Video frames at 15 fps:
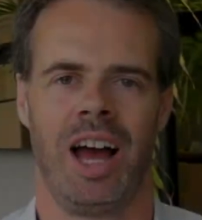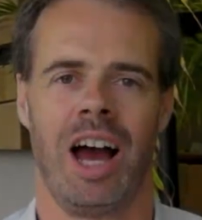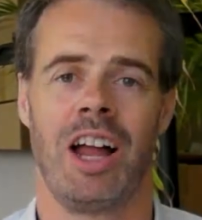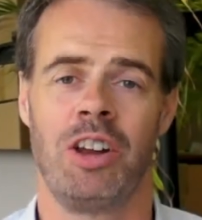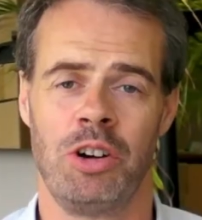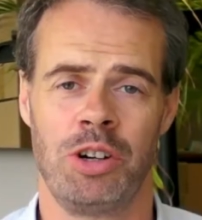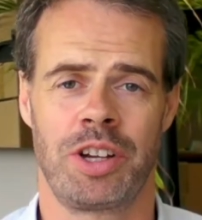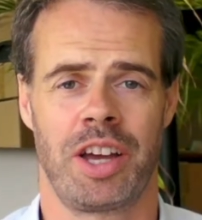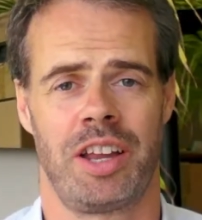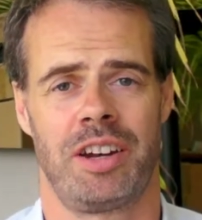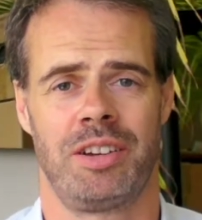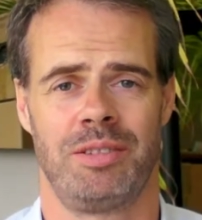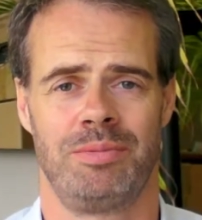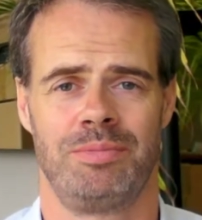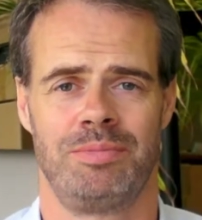Hello
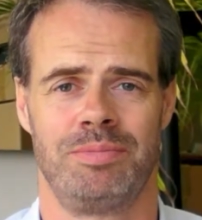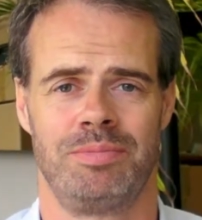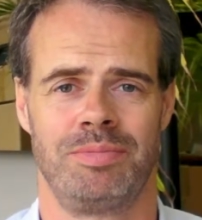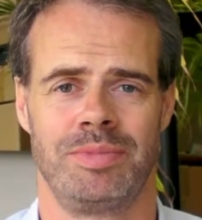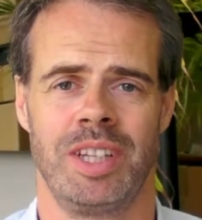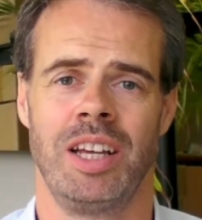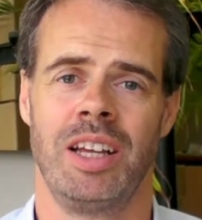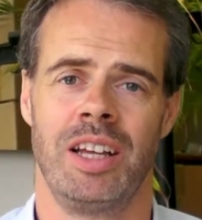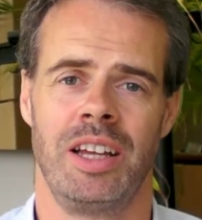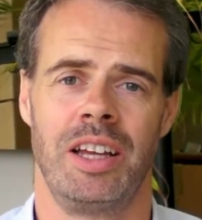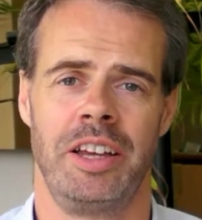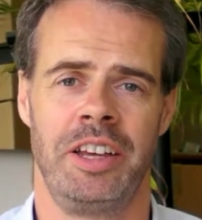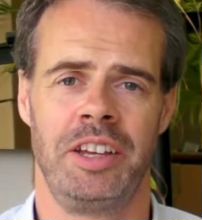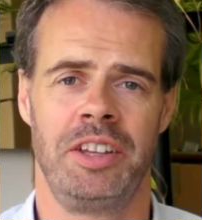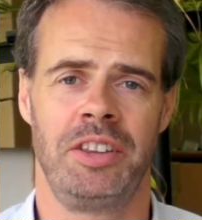again.
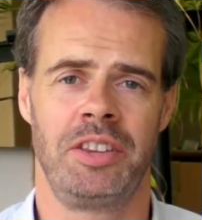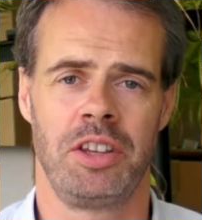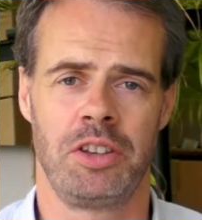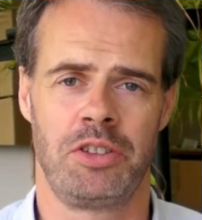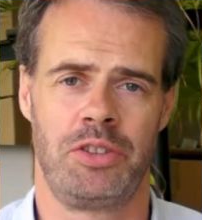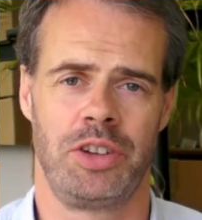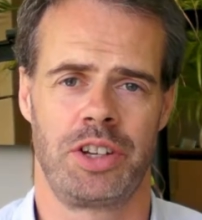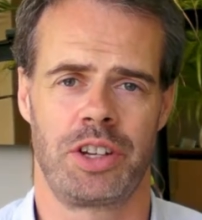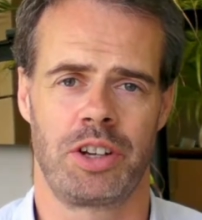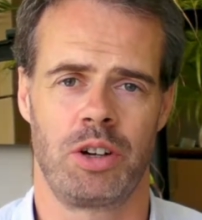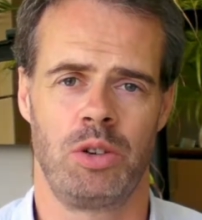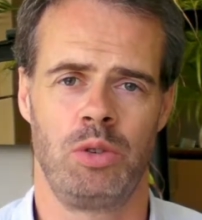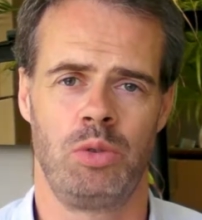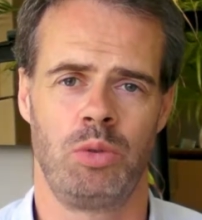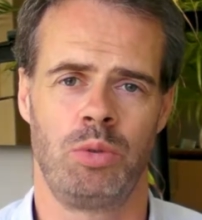In this
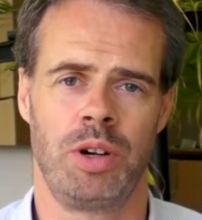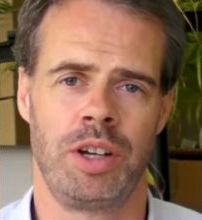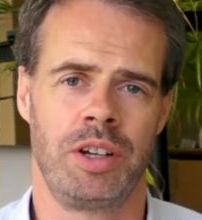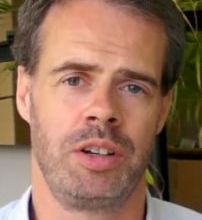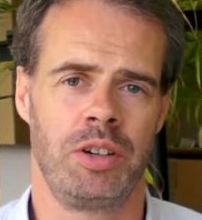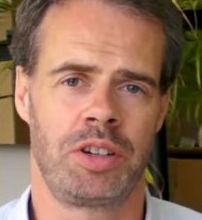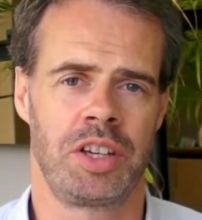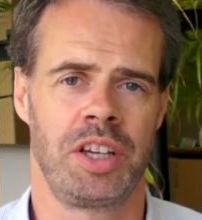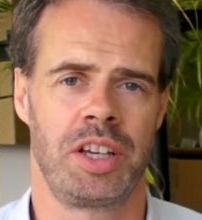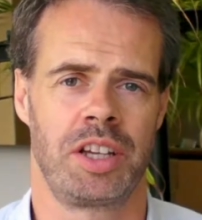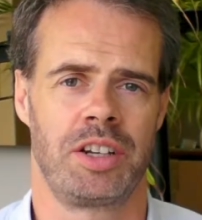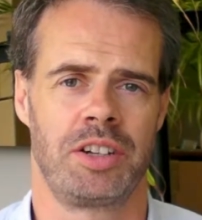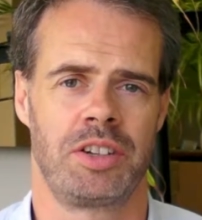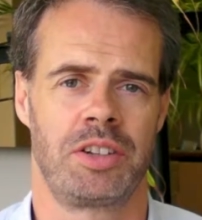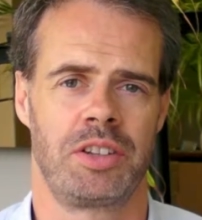video, we're looking
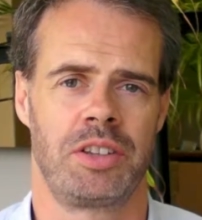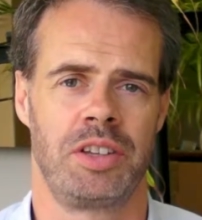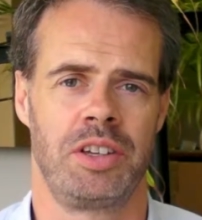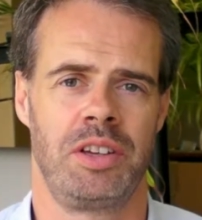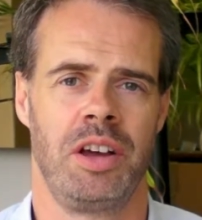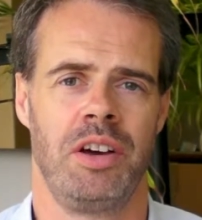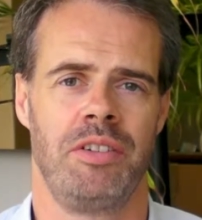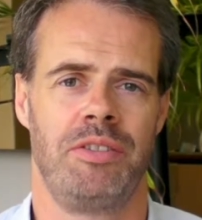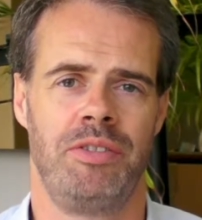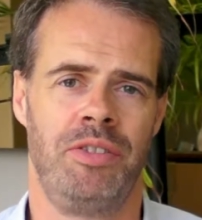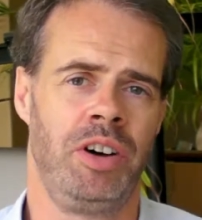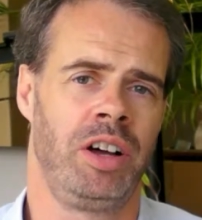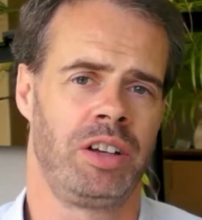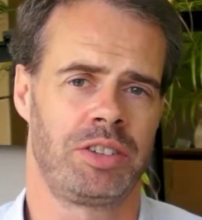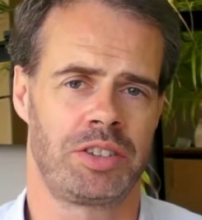into the
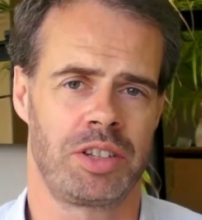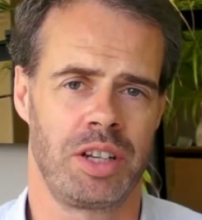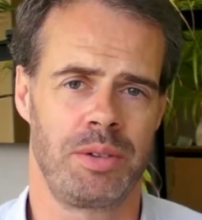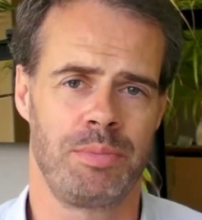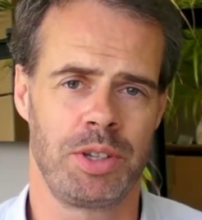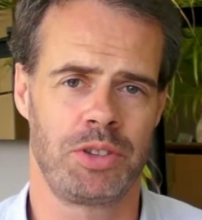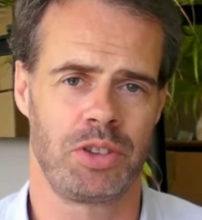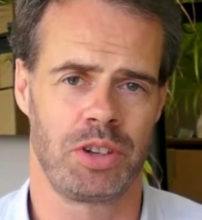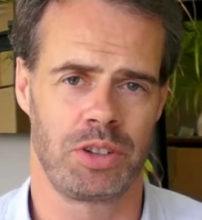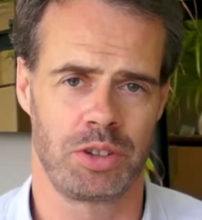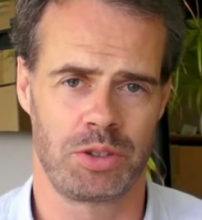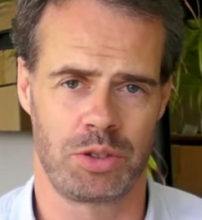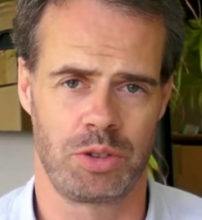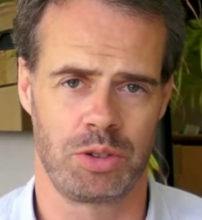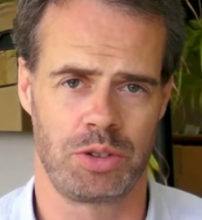vastly
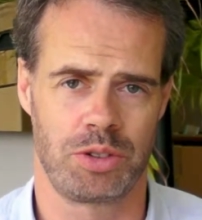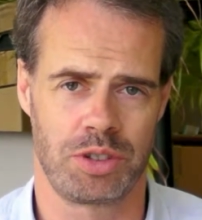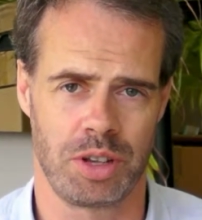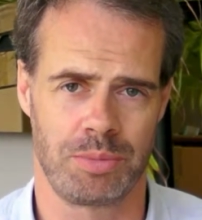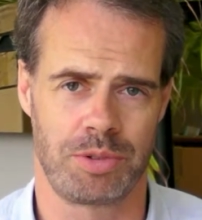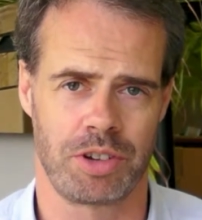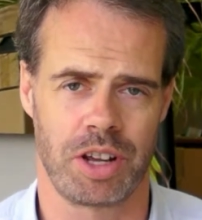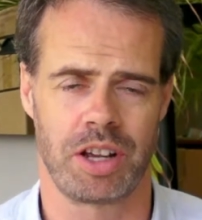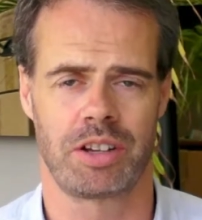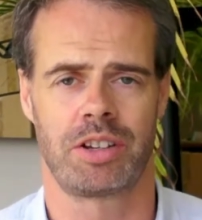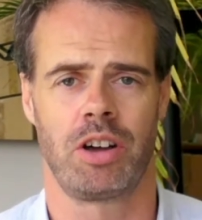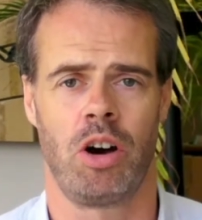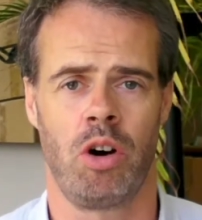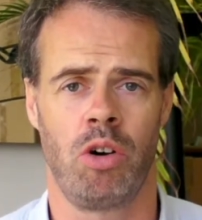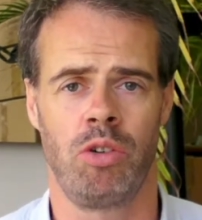misunderstood subject
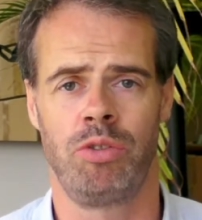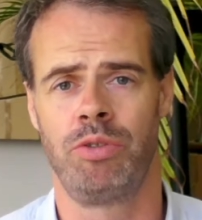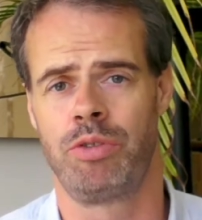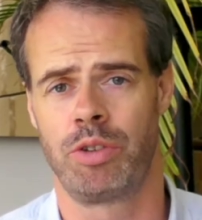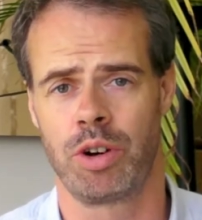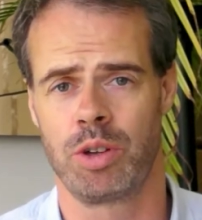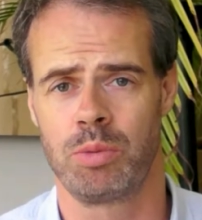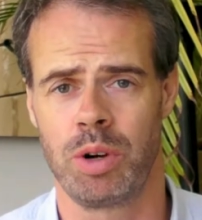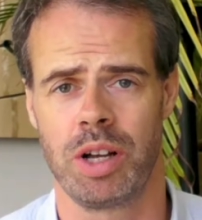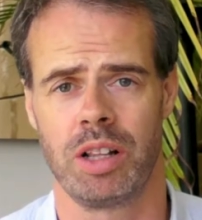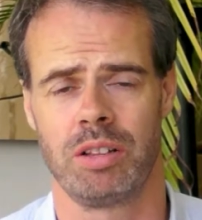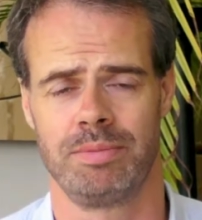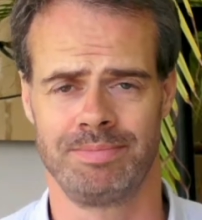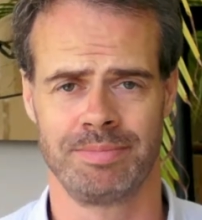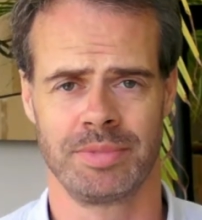of free
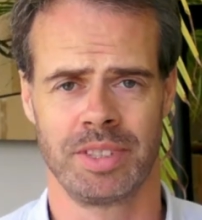will.